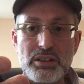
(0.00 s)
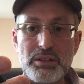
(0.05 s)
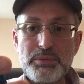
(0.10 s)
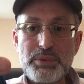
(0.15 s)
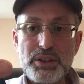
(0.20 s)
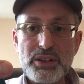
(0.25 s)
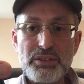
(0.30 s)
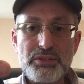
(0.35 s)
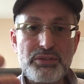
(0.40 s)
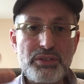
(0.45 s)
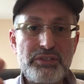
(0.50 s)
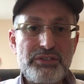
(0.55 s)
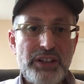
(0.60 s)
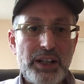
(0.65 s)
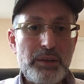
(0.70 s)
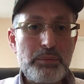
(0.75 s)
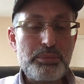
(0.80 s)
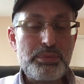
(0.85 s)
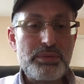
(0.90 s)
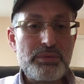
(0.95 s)
a bit of a
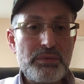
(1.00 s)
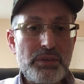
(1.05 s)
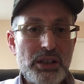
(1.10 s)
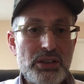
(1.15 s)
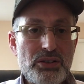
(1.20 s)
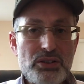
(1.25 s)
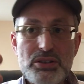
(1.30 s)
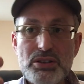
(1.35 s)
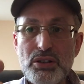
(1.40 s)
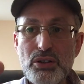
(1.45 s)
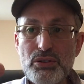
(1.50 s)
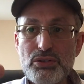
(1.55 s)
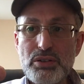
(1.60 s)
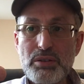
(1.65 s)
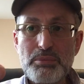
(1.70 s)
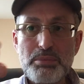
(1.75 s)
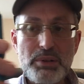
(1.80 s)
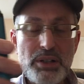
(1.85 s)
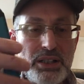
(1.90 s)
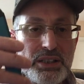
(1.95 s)
vape, I just go
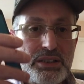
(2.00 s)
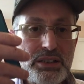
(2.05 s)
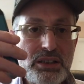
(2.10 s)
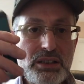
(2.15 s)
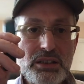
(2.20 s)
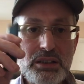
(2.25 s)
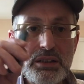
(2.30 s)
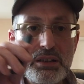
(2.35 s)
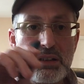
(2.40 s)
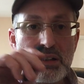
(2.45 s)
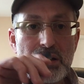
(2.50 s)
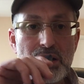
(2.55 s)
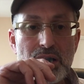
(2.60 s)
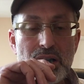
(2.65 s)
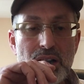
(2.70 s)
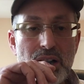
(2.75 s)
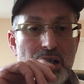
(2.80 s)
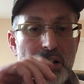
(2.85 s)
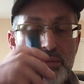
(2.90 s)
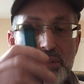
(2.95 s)
someplace and
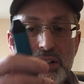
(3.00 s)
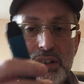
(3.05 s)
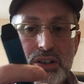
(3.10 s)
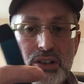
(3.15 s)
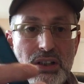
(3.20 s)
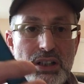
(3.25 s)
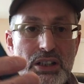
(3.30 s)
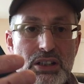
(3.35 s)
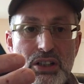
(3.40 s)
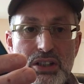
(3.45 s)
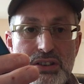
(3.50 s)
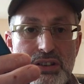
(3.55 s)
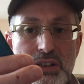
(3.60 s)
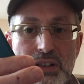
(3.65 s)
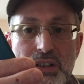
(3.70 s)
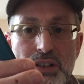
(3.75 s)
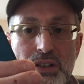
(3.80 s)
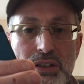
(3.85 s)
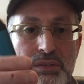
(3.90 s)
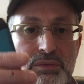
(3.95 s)
I mean, look, it
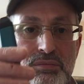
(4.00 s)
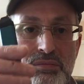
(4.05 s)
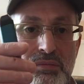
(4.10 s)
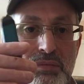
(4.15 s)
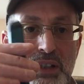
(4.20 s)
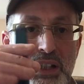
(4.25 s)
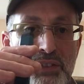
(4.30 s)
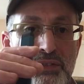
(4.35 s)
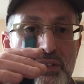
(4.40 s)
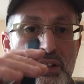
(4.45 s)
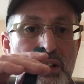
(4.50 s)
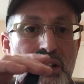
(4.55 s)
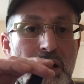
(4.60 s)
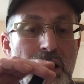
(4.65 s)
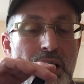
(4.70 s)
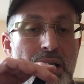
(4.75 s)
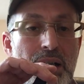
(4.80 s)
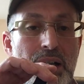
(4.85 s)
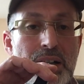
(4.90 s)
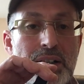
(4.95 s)
doesn't
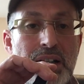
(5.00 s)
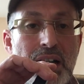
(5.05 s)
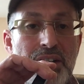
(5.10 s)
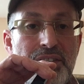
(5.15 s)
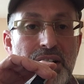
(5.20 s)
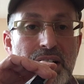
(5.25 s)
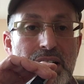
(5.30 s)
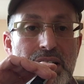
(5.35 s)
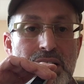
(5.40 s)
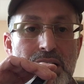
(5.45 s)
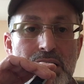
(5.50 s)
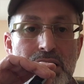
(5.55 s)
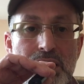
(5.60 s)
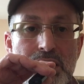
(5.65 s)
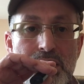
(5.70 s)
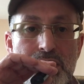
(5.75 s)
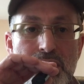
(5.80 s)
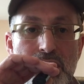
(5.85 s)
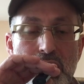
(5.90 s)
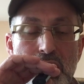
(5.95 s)
even direct
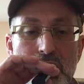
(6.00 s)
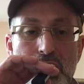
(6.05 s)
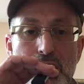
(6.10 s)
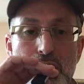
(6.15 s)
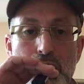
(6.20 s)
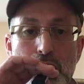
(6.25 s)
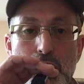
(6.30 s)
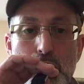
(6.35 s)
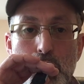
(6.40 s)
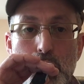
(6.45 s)
to lung.